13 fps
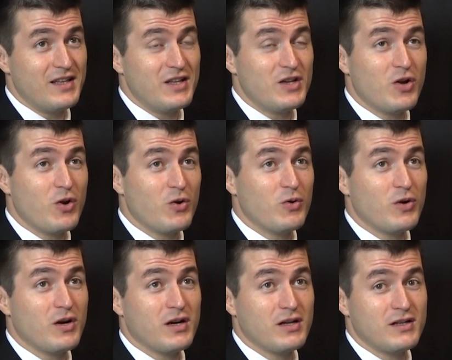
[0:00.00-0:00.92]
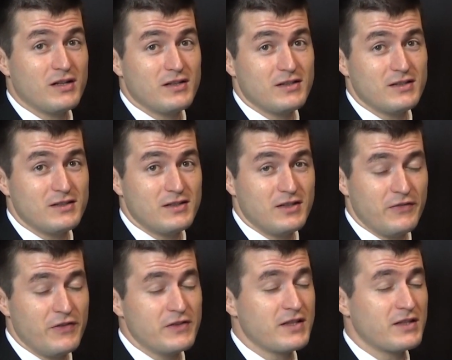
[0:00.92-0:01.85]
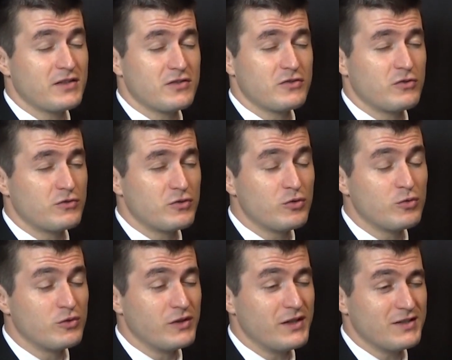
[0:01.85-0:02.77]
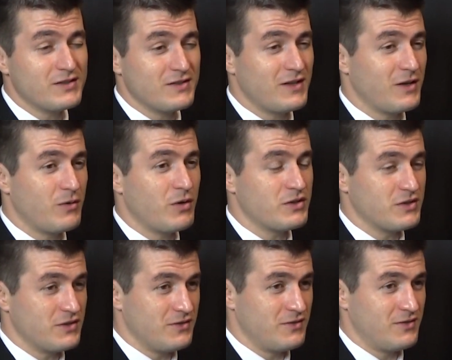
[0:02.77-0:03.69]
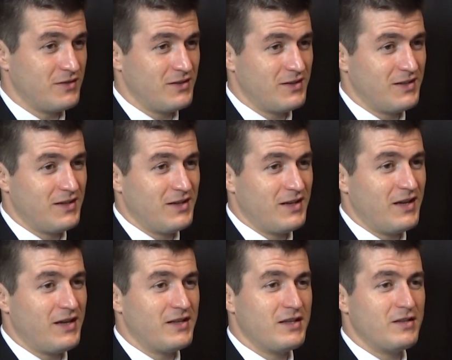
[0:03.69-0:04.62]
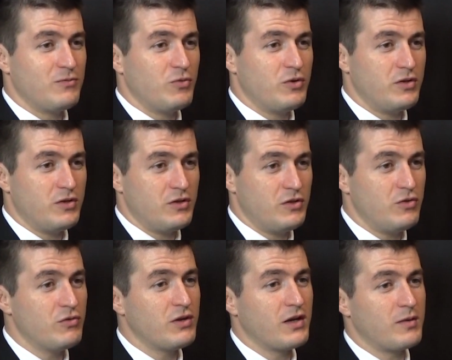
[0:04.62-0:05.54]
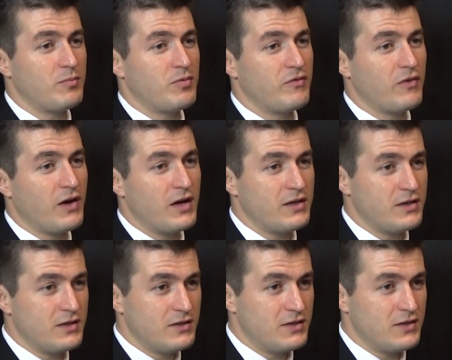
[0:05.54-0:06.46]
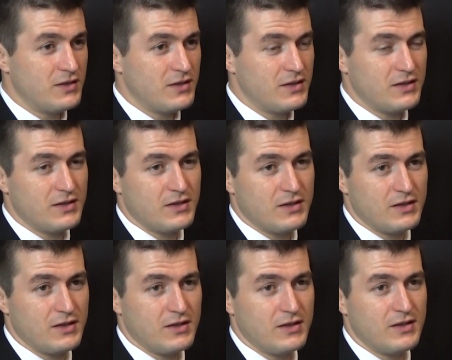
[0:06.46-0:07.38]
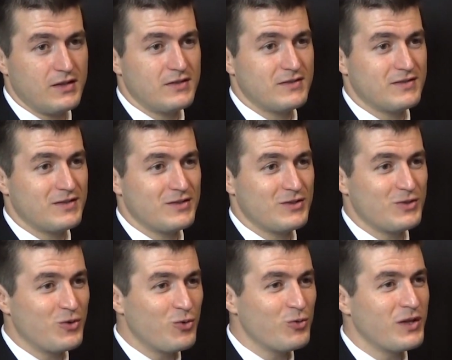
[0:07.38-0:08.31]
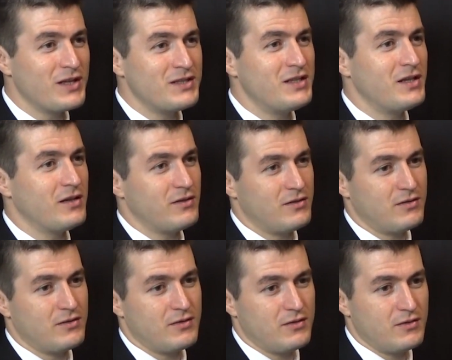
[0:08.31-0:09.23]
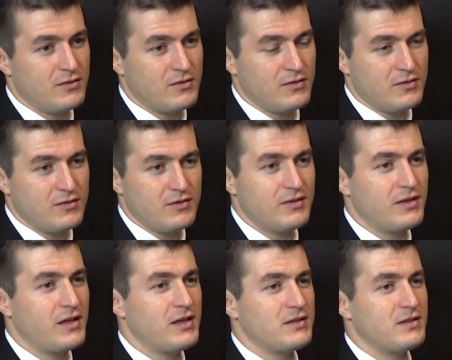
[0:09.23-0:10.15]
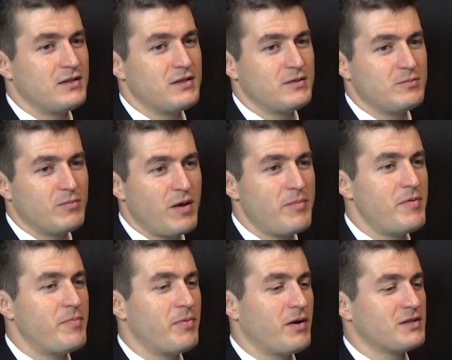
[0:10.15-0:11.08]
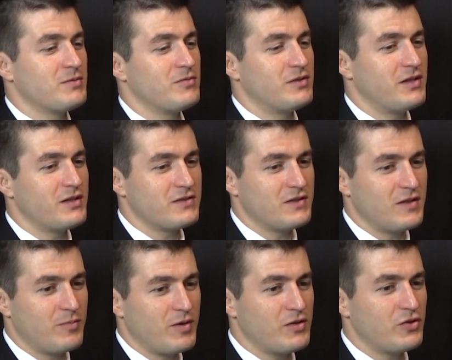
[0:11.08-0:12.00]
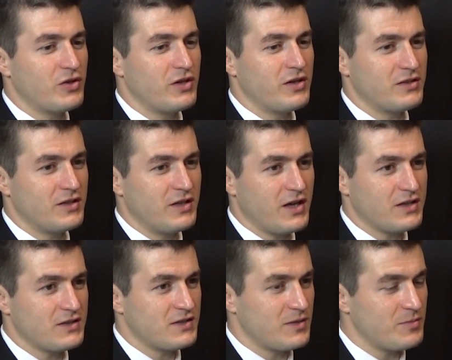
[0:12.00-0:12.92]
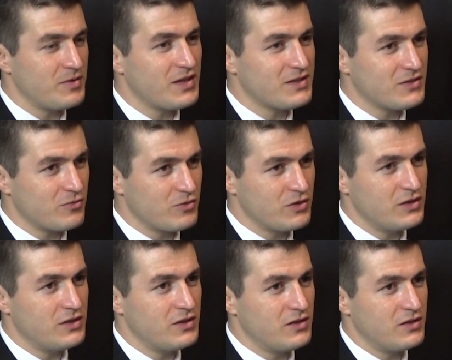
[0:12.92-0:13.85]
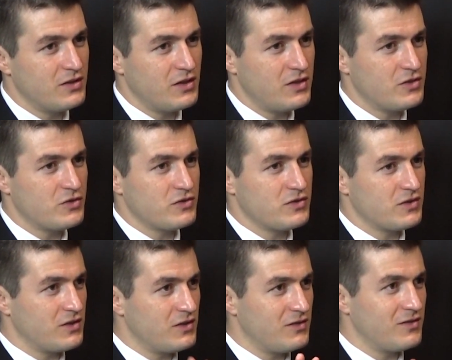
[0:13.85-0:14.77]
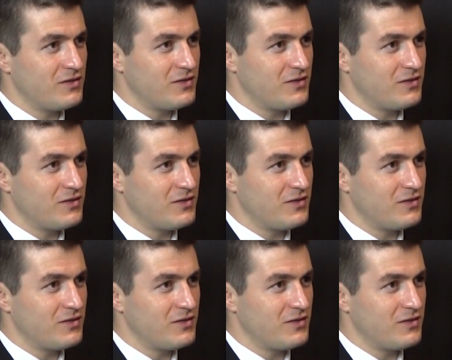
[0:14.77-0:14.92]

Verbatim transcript: you know, it feels like there's no tool to answer that question. And then what you kind of provided is this cool idea that it might be possible to answer that by looking at the gases. I mean, that's a really interesting,